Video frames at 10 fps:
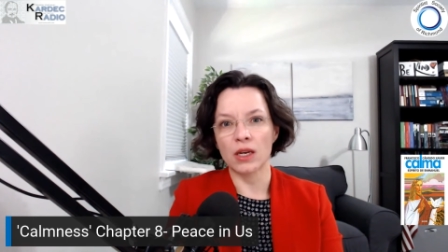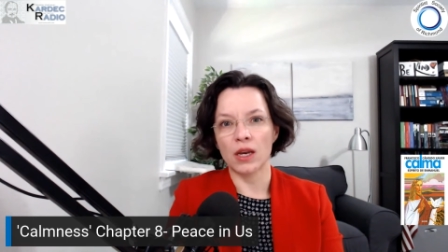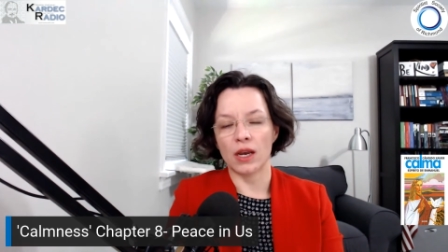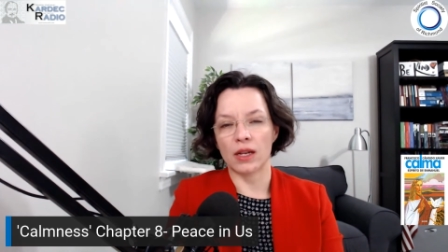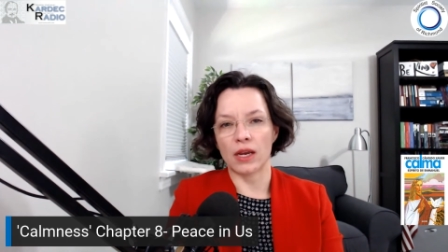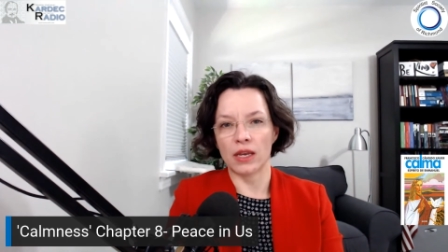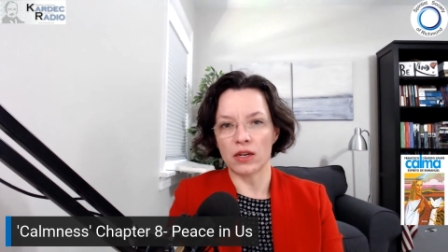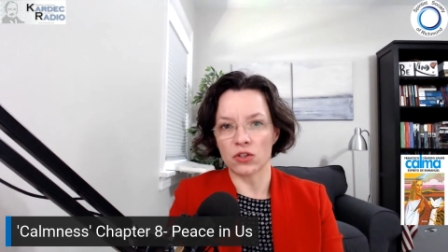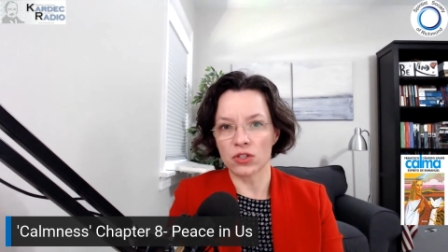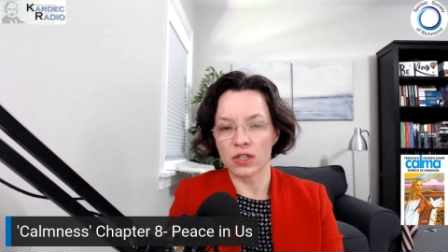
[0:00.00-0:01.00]
And I
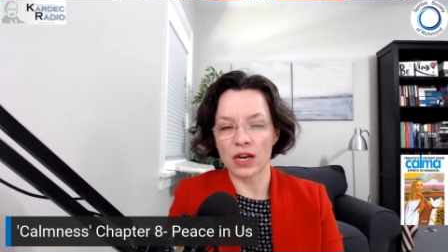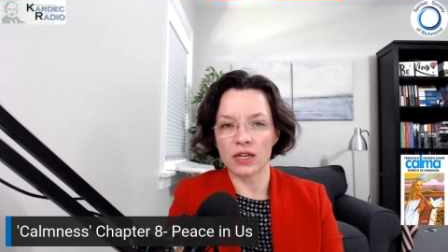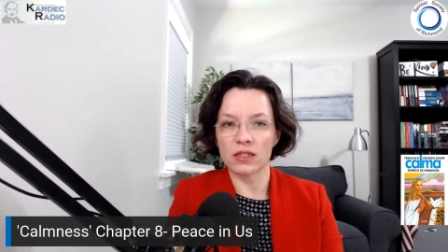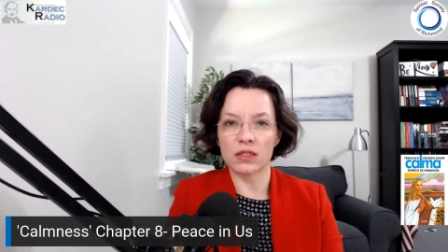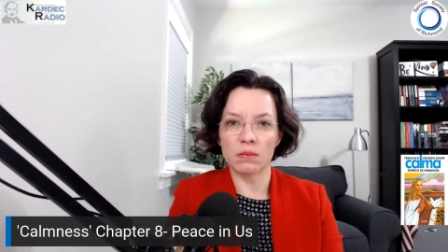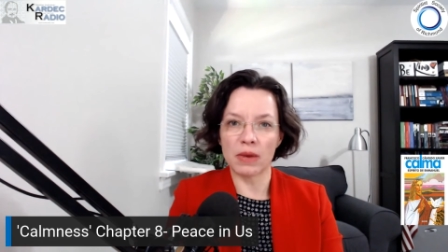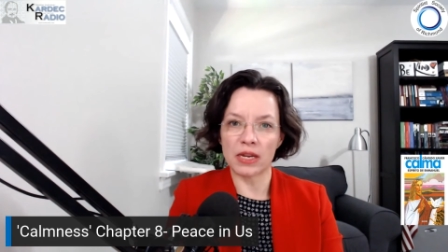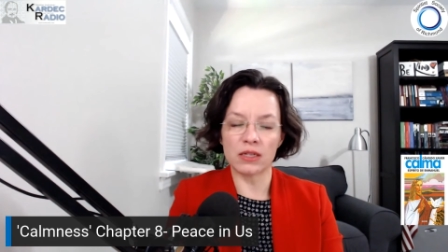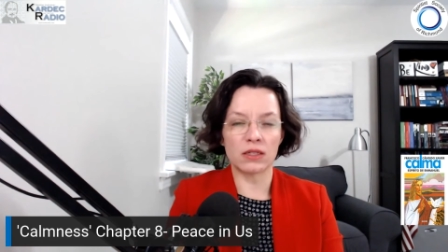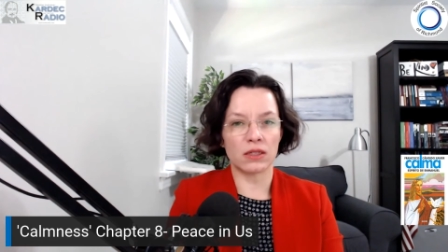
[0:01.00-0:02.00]
hear science and
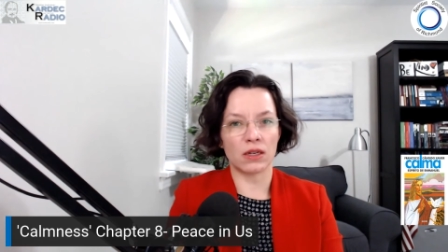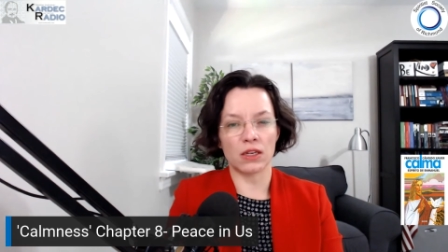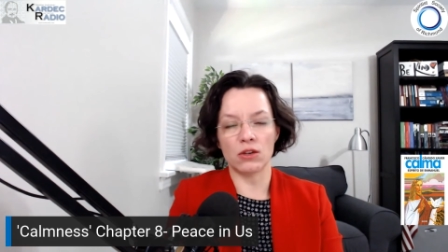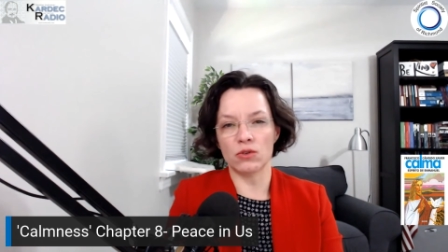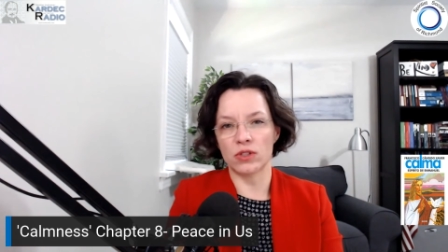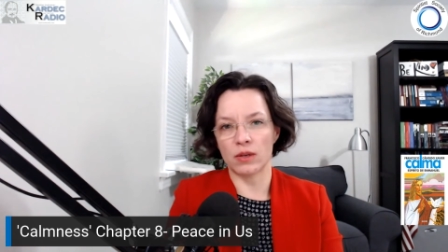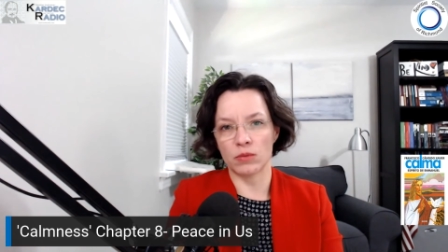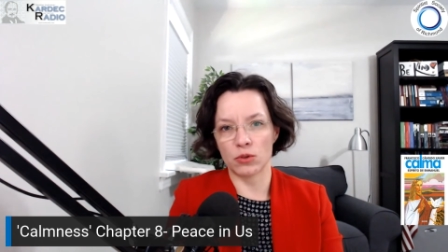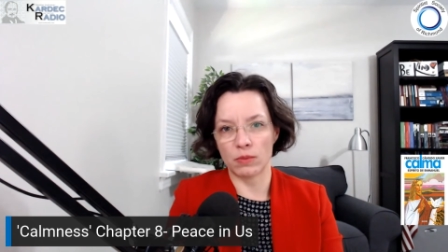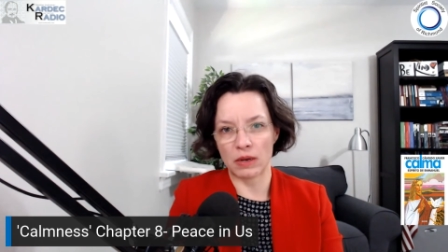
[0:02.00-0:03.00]
medicine, I use
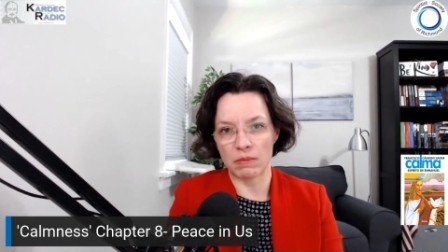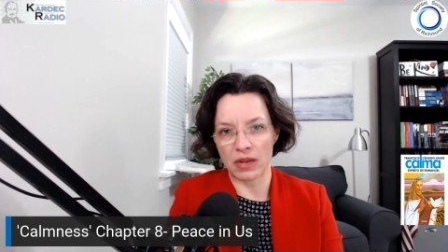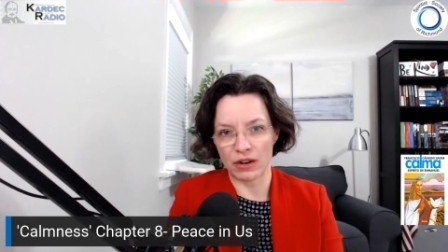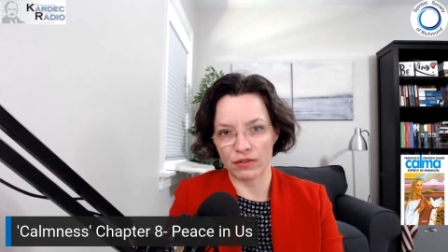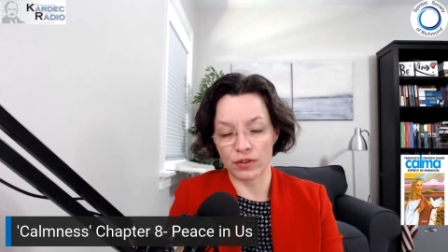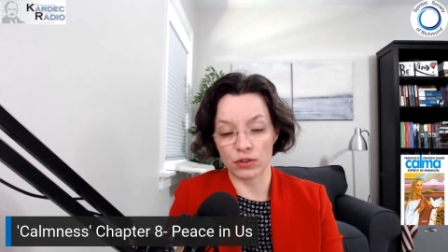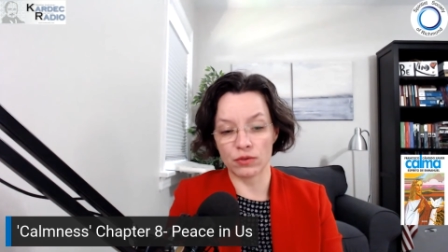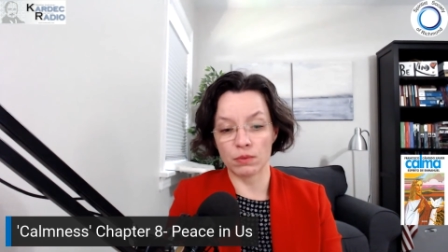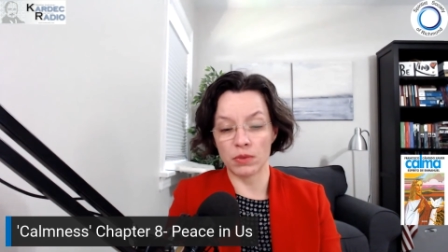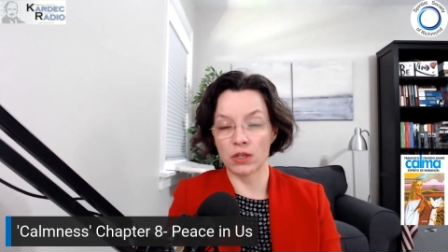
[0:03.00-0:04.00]
them to my benefit
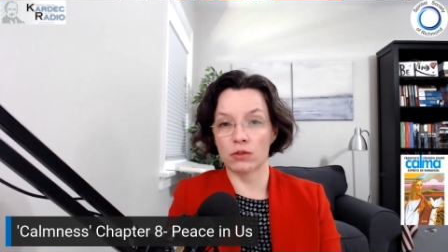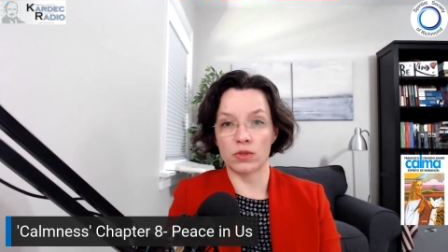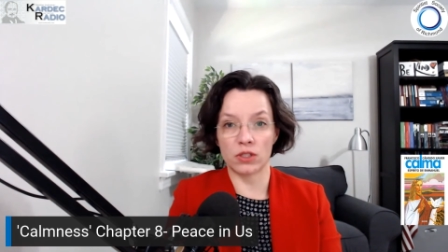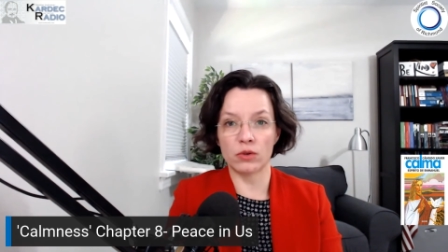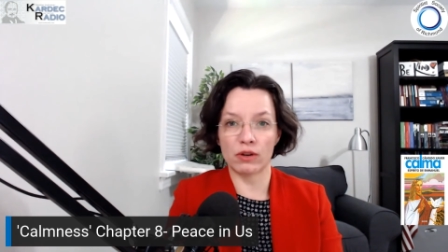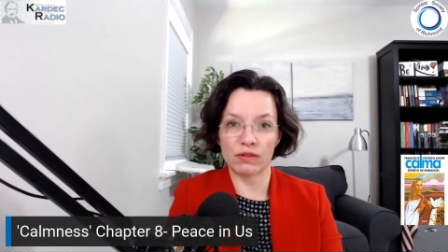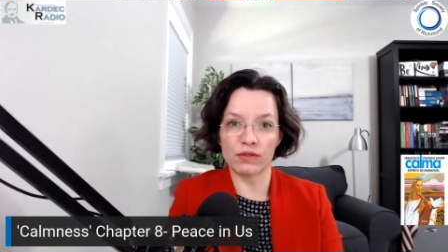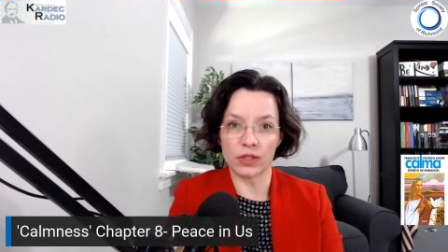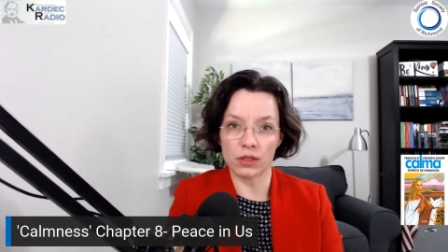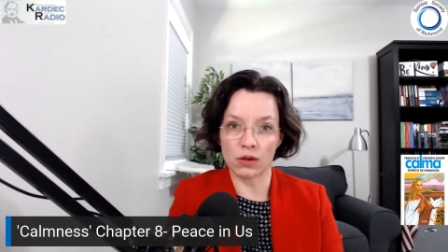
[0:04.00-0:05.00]
because we still have a
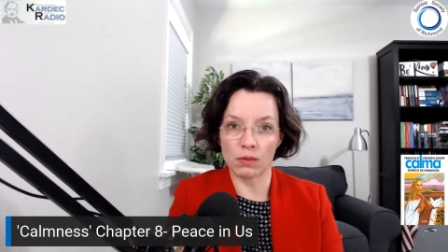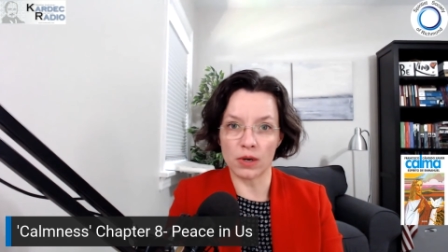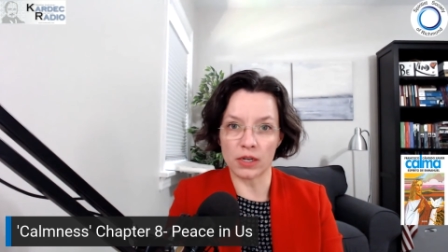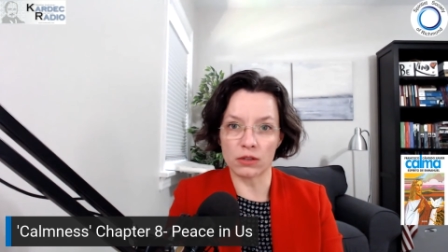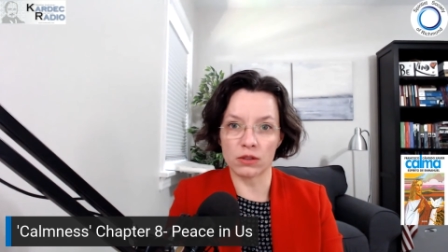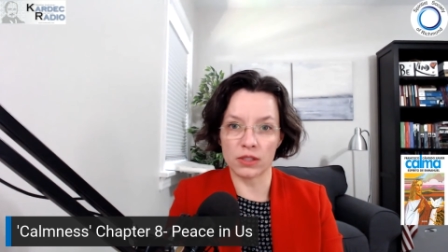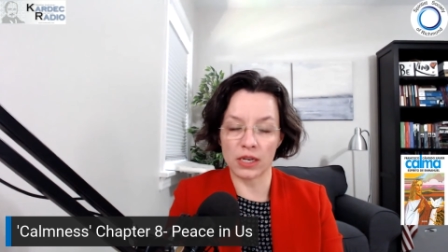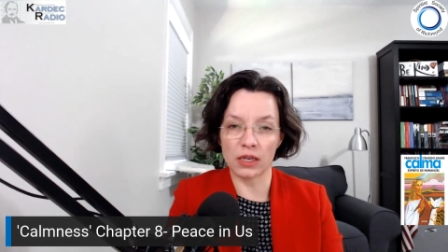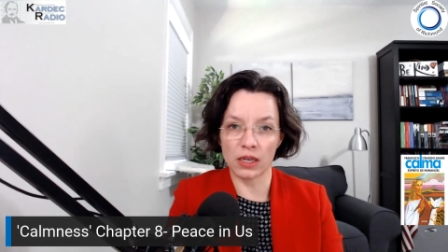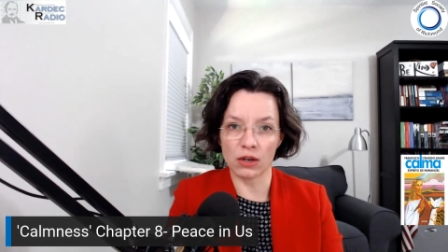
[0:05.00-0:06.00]
physical body to
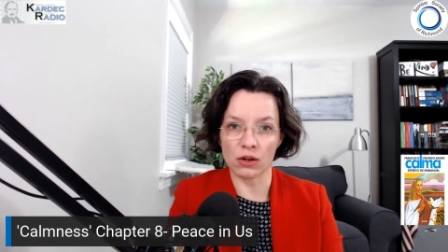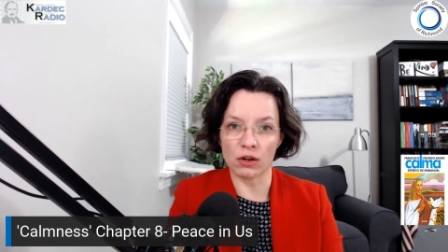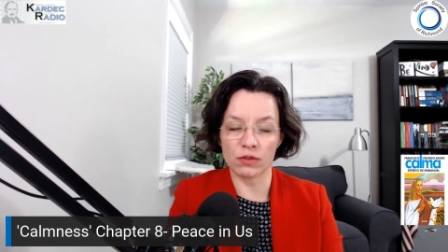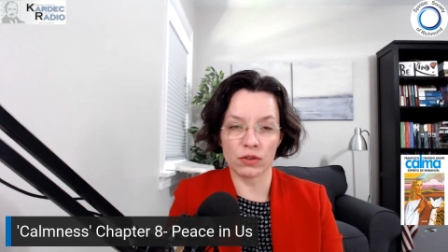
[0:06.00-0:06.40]
take care of.